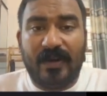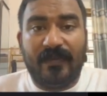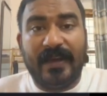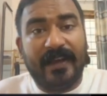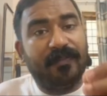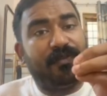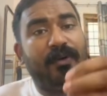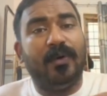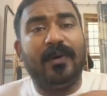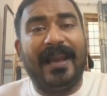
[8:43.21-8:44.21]
where
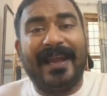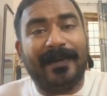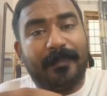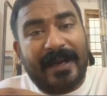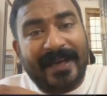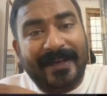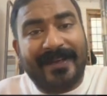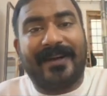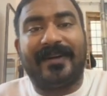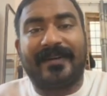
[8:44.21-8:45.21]
few
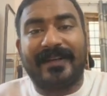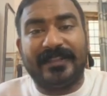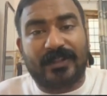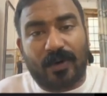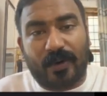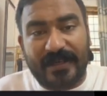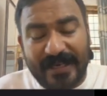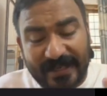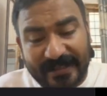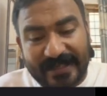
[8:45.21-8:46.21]
like-minded countries
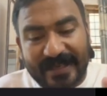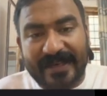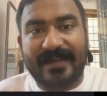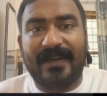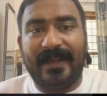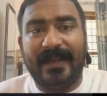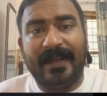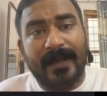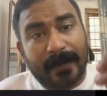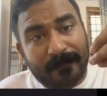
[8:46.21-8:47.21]
coordinate directly,